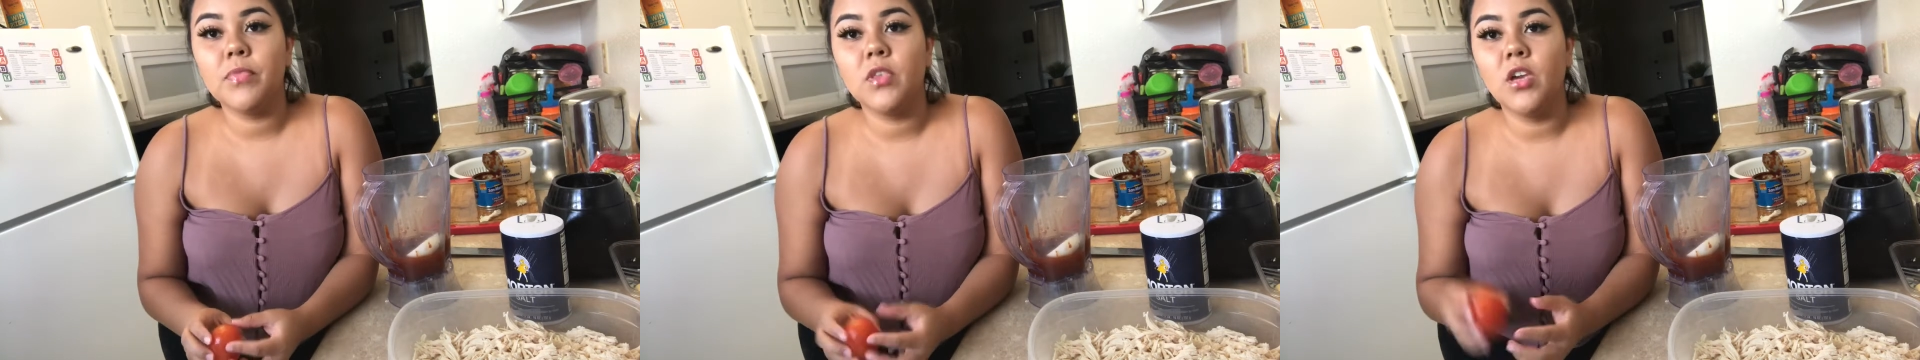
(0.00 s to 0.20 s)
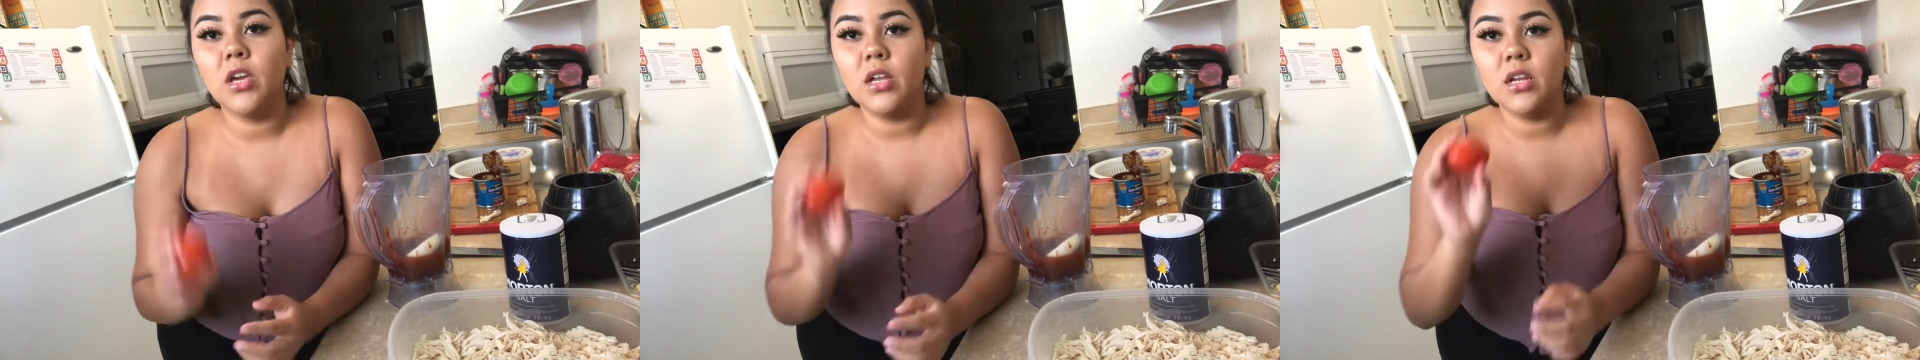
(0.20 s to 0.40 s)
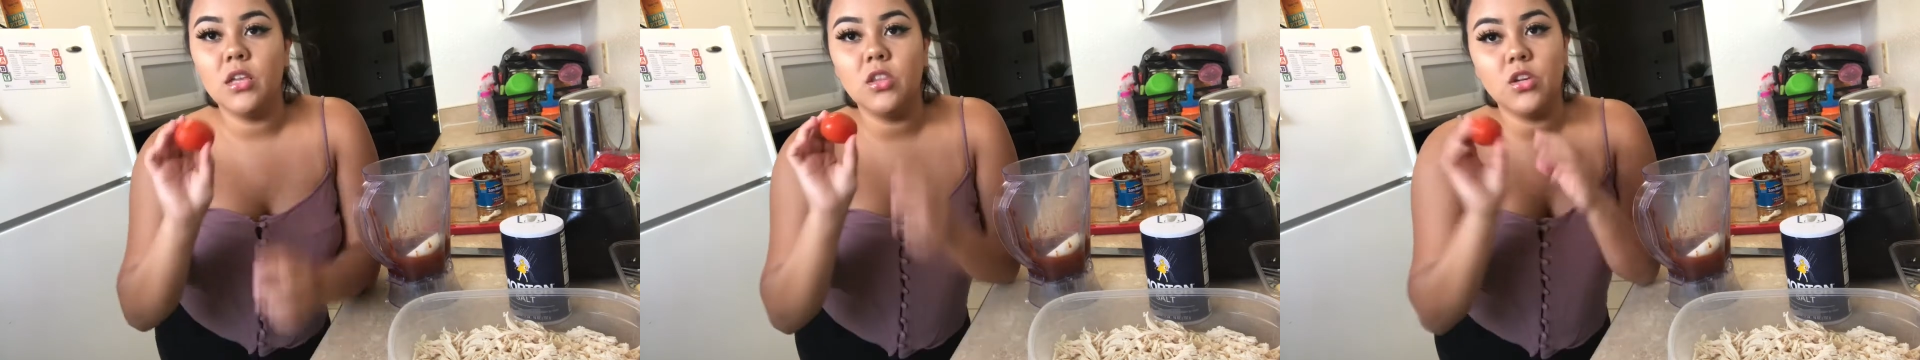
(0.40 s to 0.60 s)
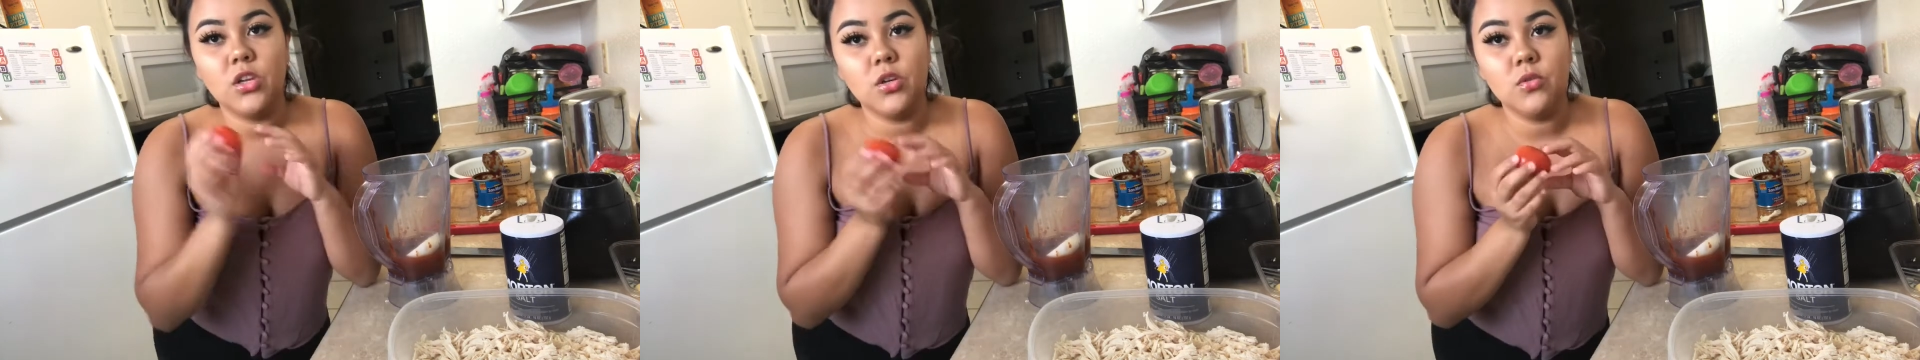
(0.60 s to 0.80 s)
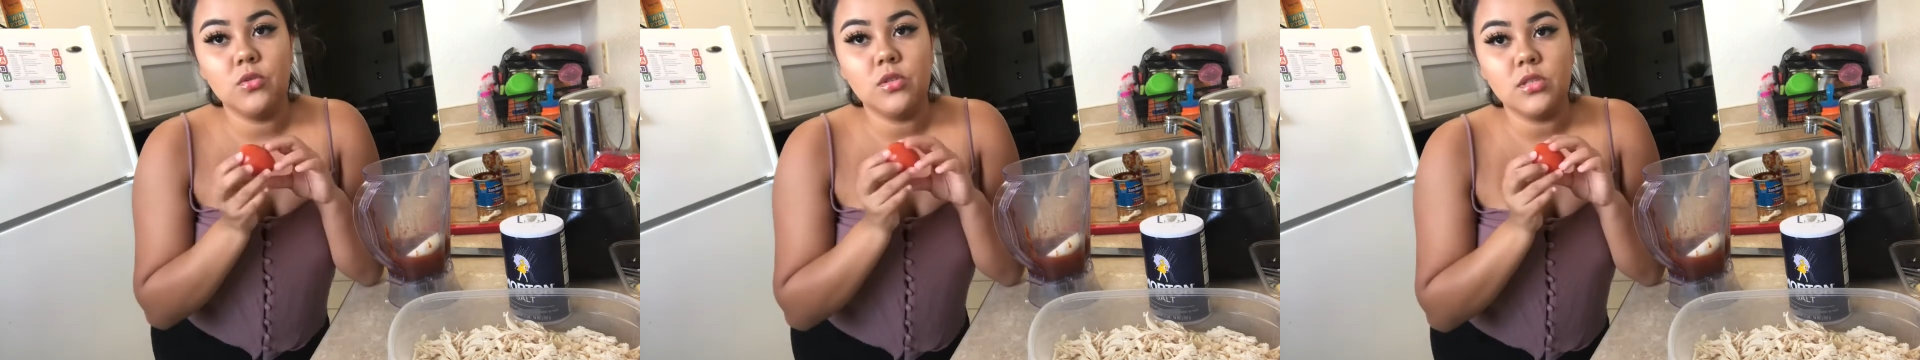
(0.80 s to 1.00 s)
You can either
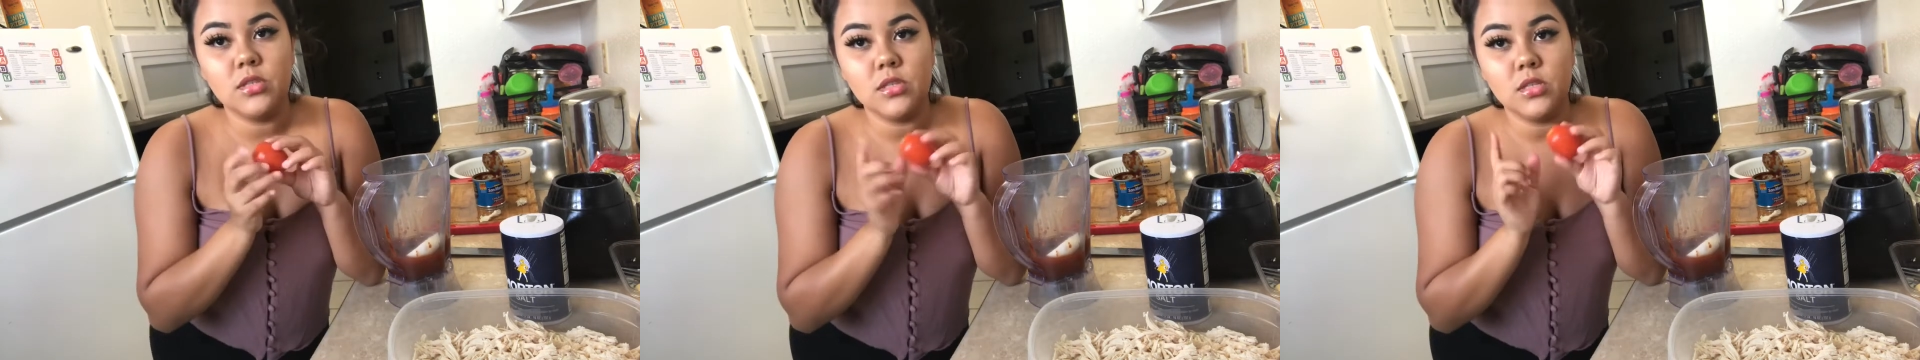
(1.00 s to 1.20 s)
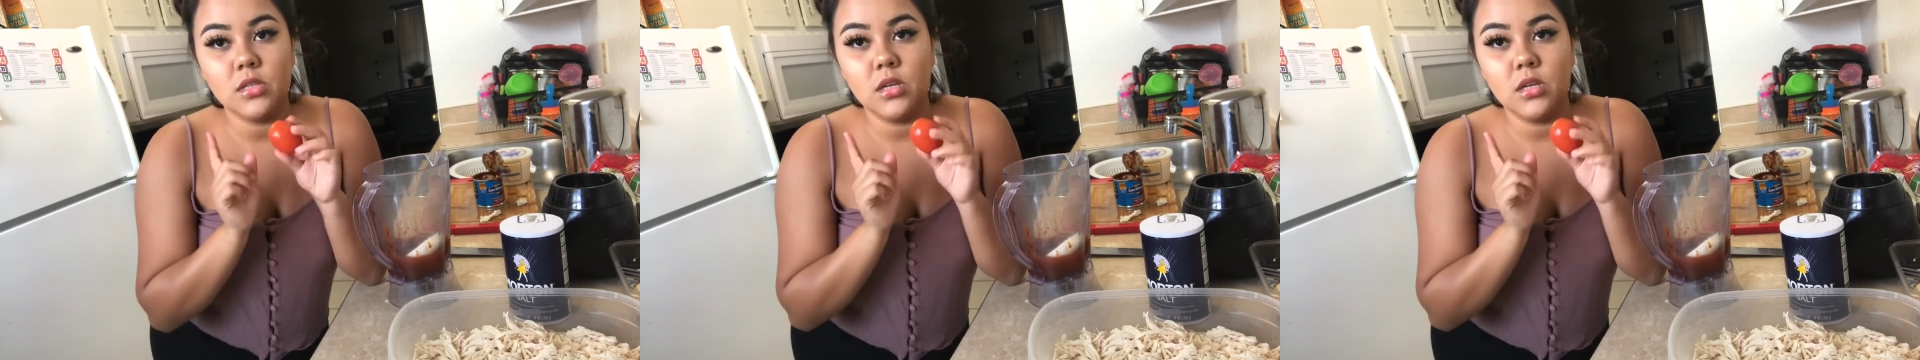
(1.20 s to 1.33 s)
use